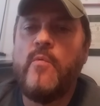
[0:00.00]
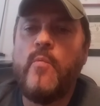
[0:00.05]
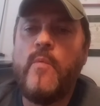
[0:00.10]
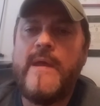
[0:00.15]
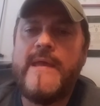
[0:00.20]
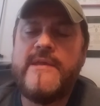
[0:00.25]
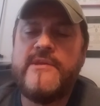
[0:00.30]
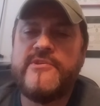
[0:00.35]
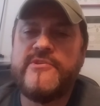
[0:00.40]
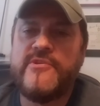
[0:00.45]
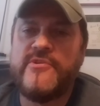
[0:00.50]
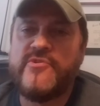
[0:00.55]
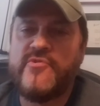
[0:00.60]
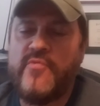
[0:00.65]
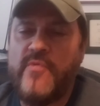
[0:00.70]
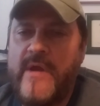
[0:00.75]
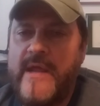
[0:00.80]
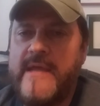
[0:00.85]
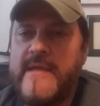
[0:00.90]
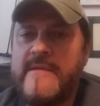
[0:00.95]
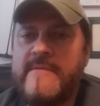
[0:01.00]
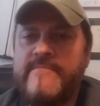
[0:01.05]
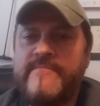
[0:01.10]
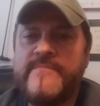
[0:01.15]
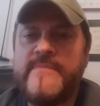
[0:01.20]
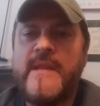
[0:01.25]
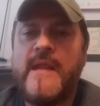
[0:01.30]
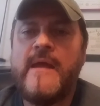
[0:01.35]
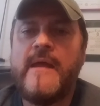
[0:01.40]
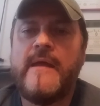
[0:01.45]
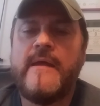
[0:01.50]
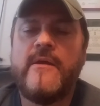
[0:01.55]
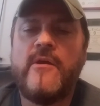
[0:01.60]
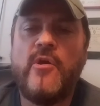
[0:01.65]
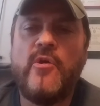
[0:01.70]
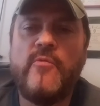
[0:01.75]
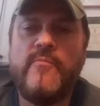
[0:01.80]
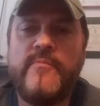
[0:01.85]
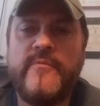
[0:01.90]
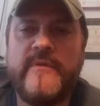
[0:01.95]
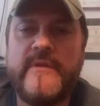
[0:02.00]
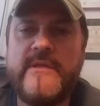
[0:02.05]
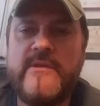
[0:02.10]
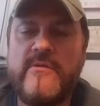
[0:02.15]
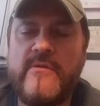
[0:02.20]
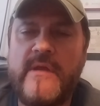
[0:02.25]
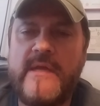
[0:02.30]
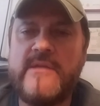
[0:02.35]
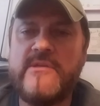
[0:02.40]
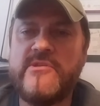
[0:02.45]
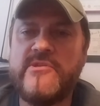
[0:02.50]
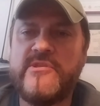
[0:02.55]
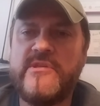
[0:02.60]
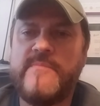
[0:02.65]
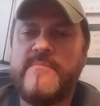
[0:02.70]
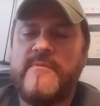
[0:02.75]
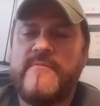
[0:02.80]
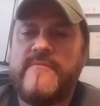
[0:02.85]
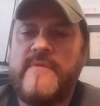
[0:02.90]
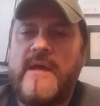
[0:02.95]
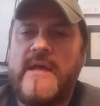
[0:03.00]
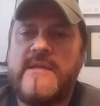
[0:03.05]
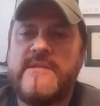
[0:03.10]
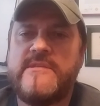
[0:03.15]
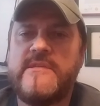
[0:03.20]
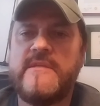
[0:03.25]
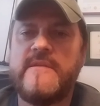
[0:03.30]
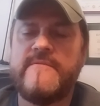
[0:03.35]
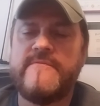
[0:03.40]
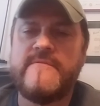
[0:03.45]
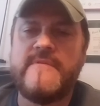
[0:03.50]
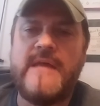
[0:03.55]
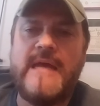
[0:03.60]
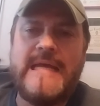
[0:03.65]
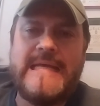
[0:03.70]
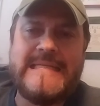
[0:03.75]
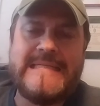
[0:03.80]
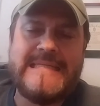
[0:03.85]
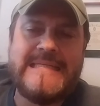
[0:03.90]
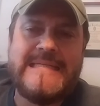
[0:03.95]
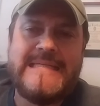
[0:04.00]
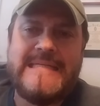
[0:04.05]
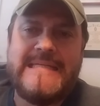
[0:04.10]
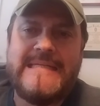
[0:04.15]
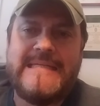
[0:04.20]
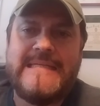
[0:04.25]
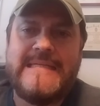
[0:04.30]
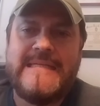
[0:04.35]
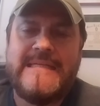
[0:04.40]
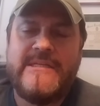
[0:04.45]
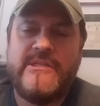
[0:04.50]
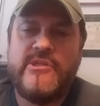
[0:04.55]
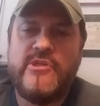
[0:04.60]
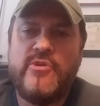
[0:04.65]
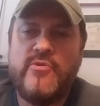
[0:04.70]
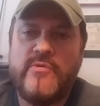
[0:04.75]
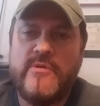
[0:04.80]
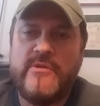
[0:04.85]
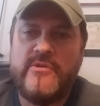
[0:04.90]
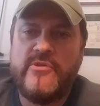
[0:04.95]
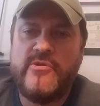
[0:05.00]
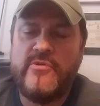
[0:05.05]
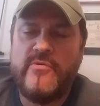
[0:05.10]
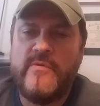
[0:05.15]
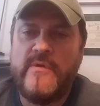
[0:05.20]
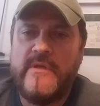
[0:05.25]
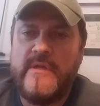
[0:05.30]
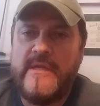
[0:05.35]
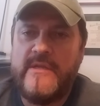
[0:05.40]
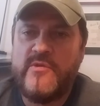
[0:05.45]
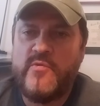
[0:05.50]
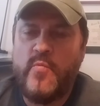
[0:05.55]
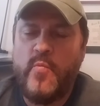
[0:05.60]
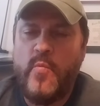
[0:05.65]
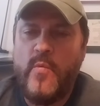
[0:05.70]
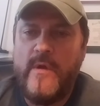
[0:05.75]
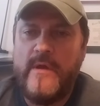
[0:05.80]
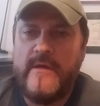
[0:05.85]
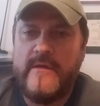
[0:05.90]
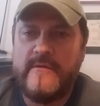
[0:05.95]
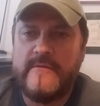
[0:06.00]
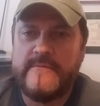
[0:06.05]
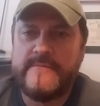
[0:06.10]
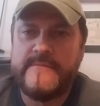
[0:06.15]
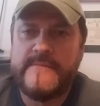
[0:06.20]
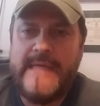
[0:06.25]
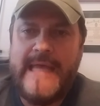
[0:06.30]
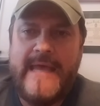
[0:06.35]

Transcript: ways to train. Hopefully your agency provides it. If not, you can do it as well.